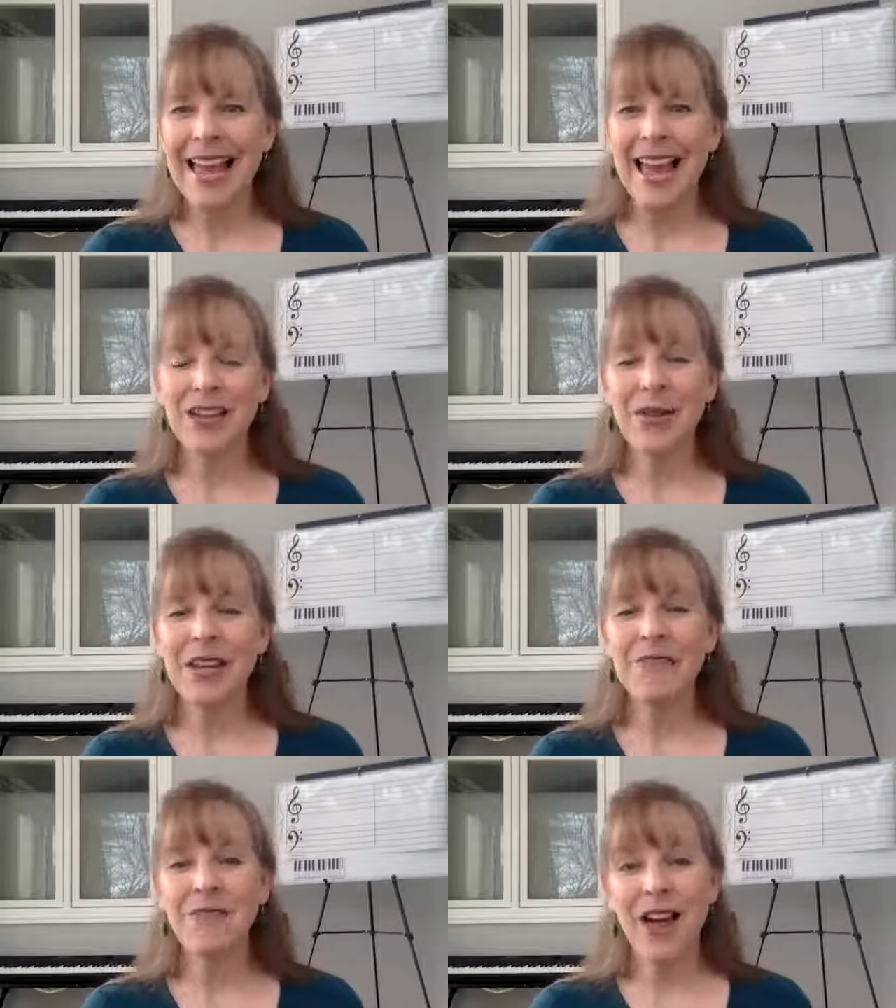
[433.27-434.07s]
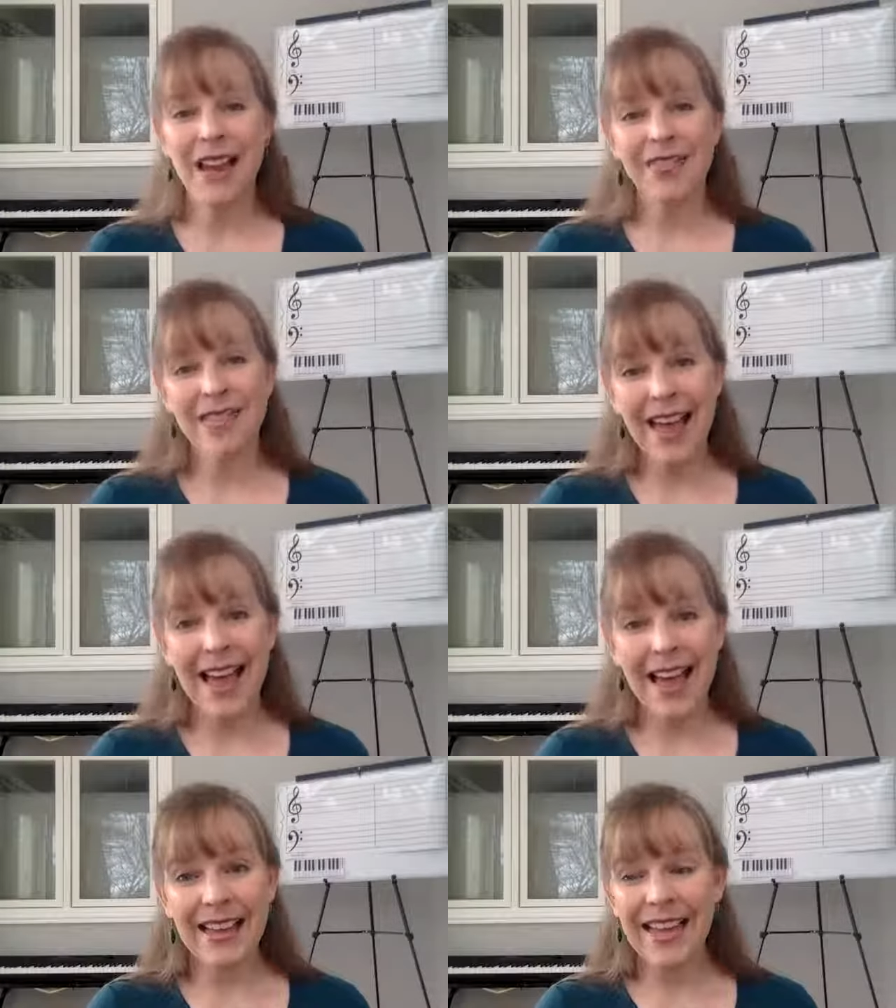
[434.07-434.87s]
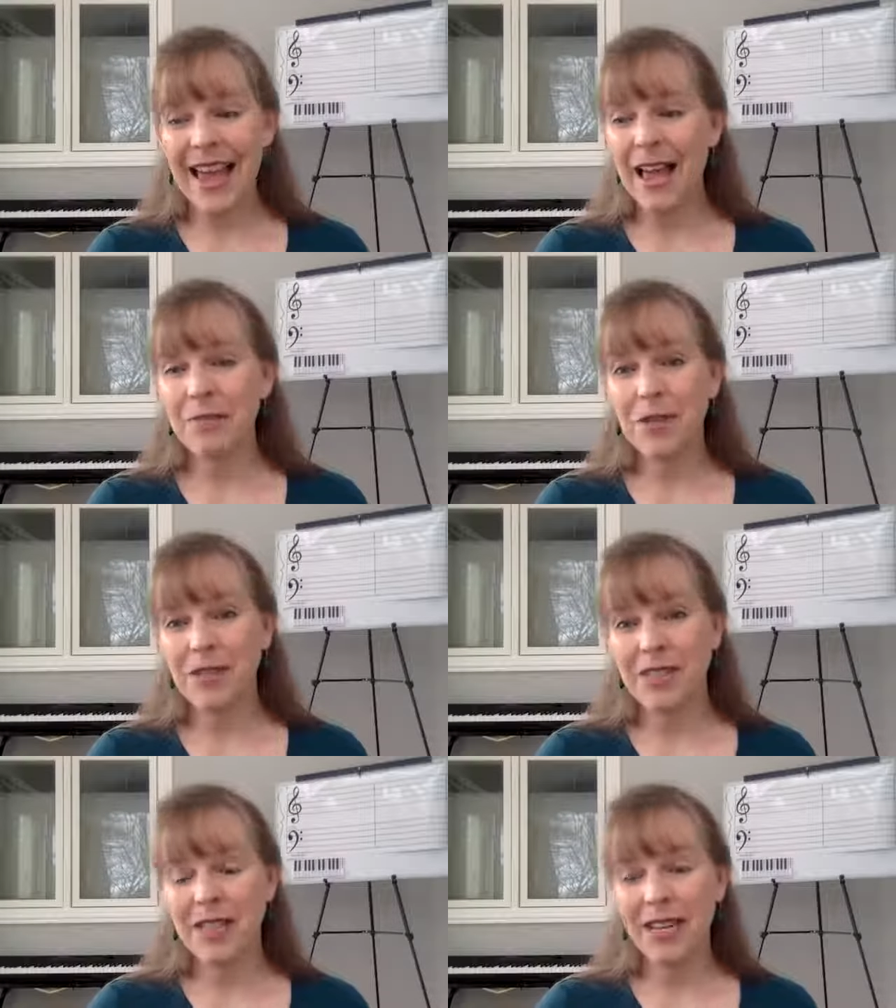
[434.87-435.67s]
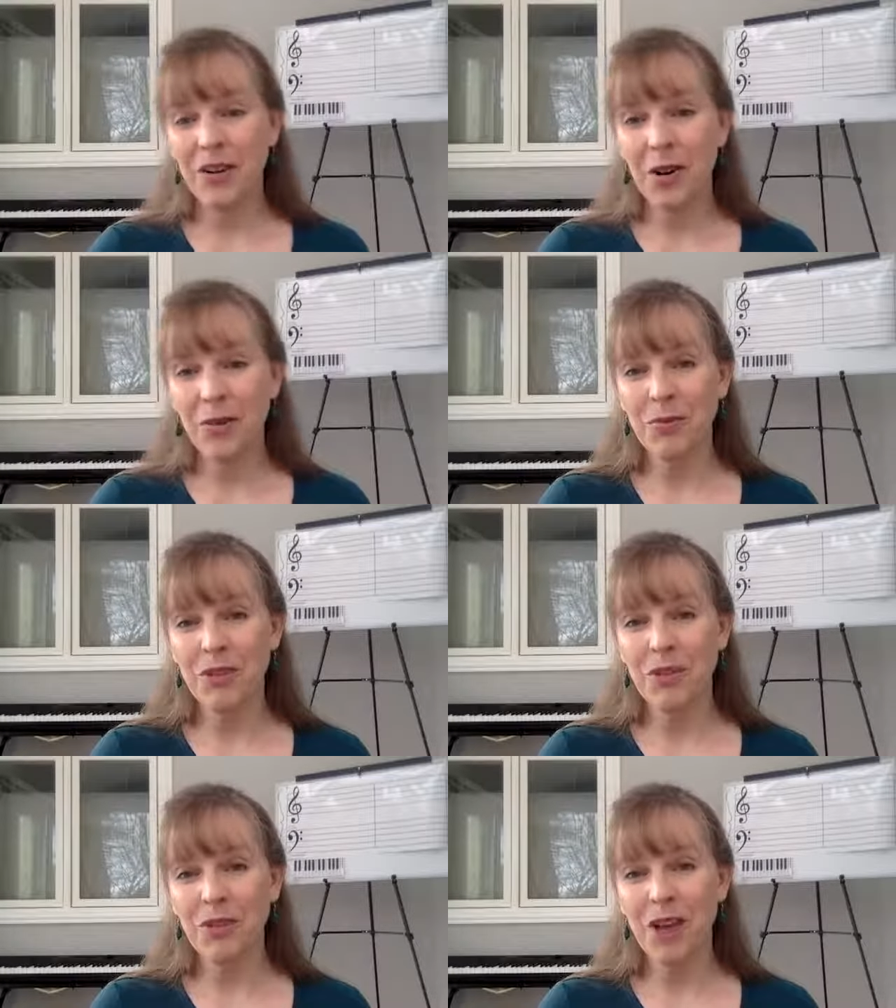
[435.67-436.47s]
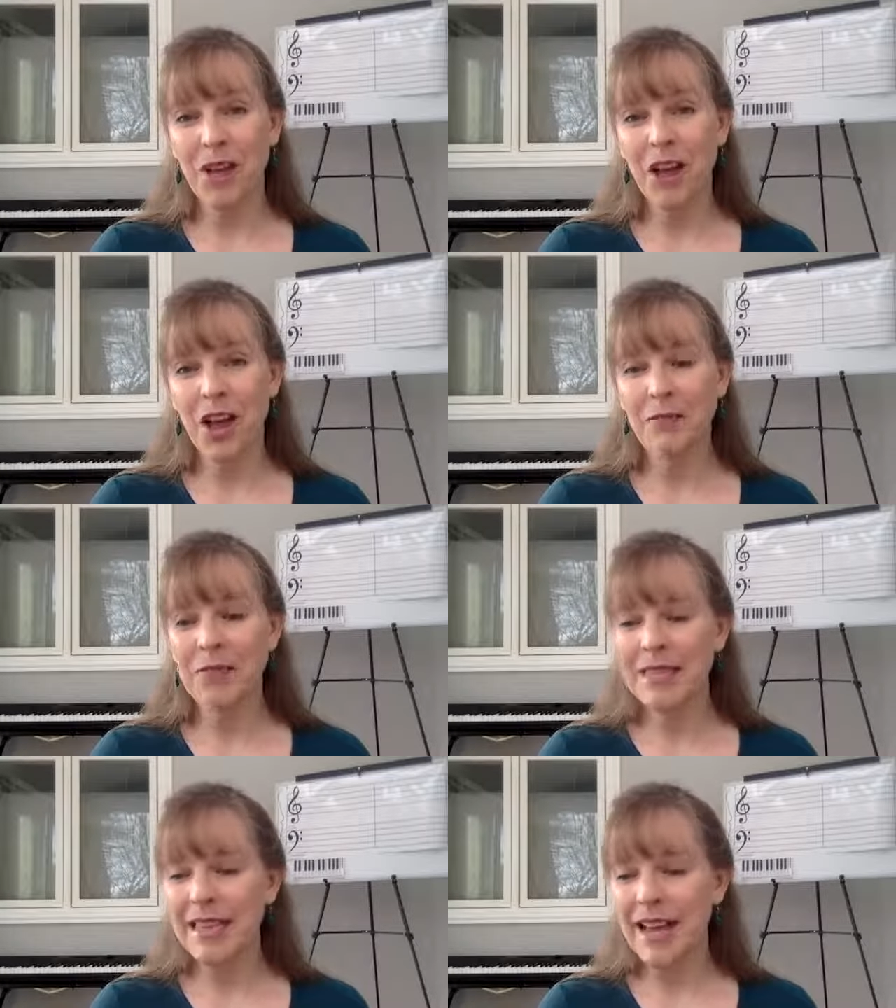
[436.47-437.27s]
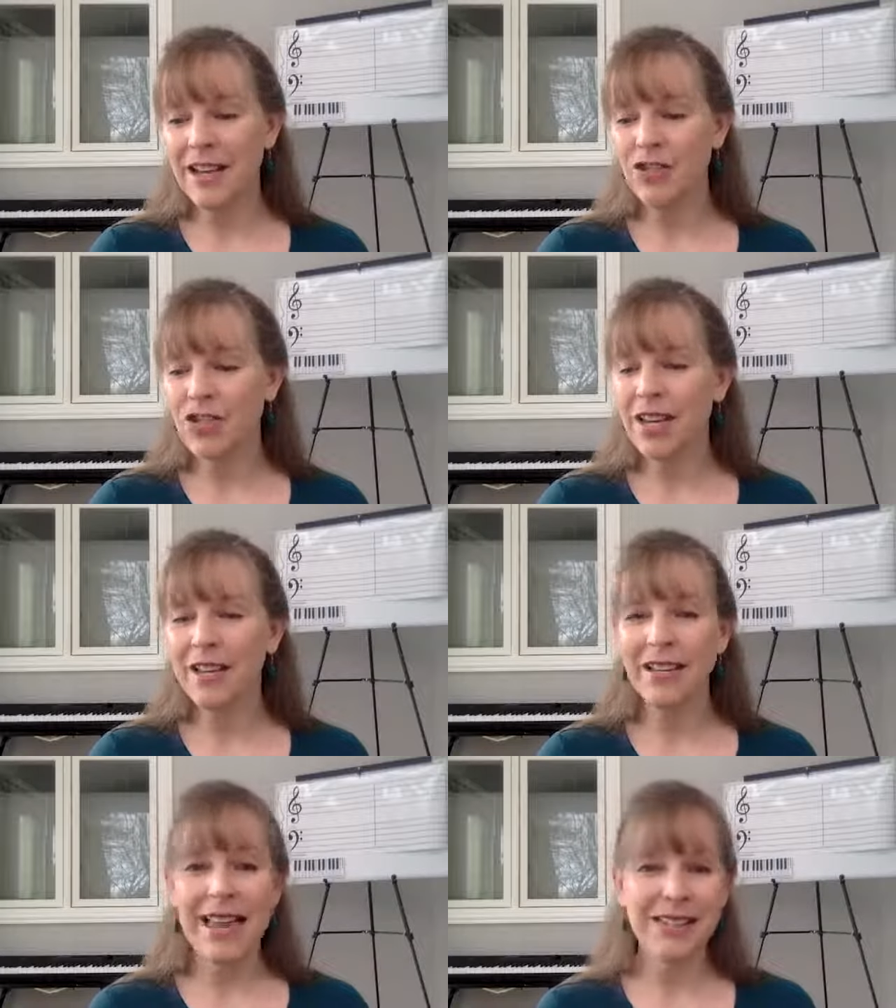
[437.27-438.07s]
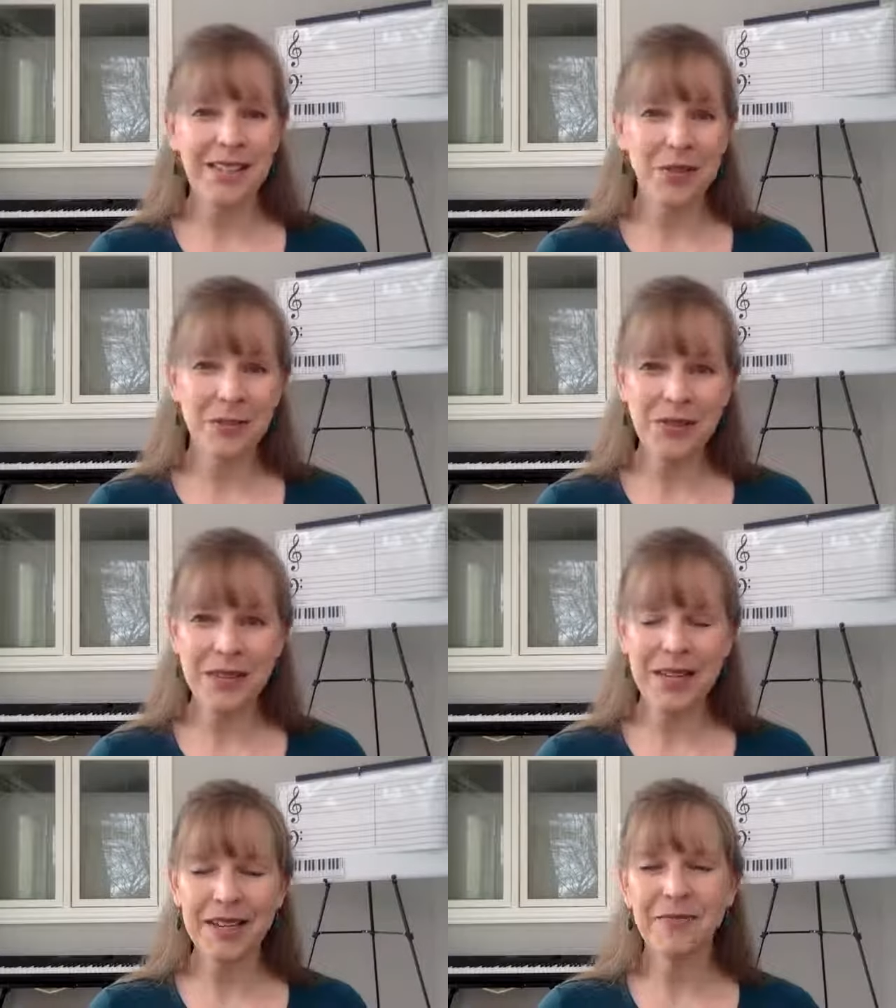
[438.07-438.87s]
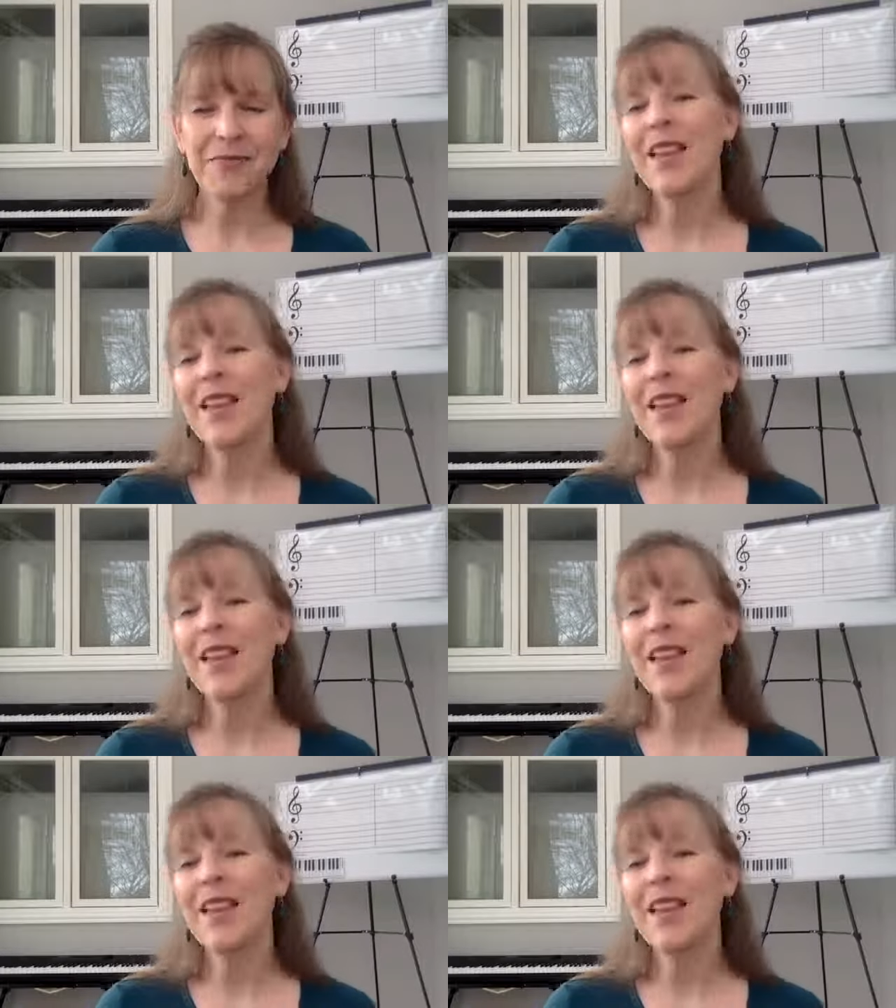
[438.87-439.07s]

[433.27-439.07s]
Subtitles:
And you can find that at musicinnerhomeschool.com/classical music.